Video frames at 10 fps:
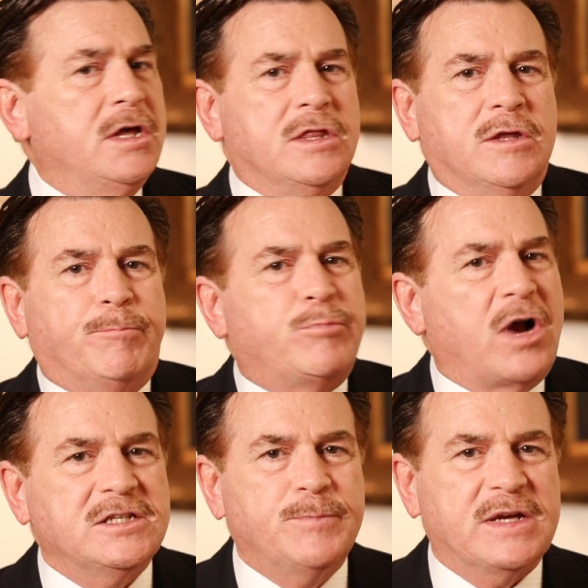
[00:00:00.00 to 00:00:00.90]
The
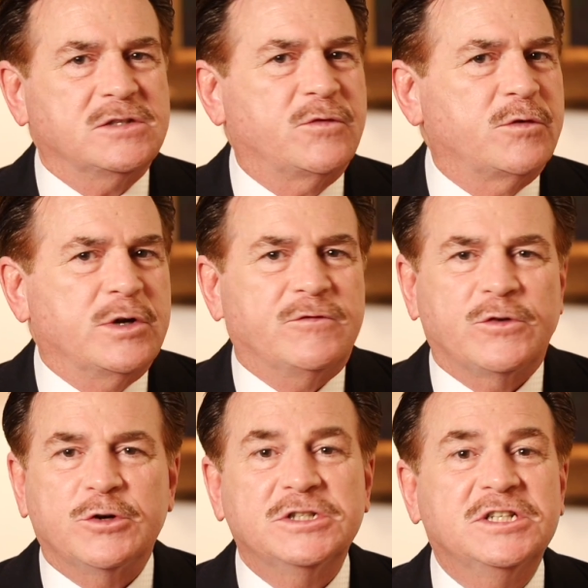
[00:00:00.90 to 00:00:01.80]
prospects for it
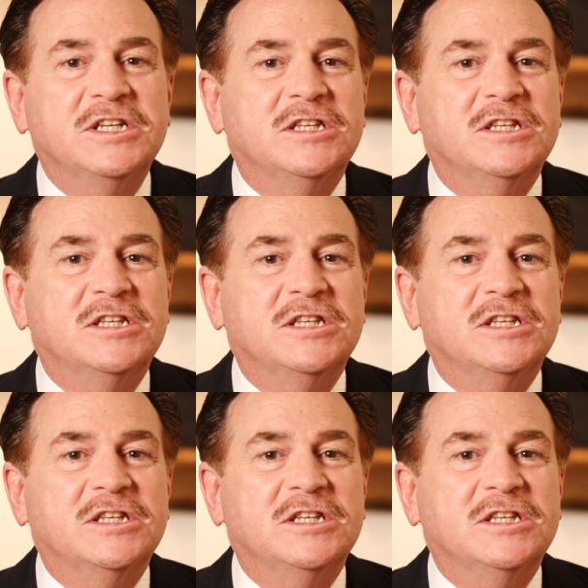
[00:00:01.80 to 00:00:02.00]
flourishing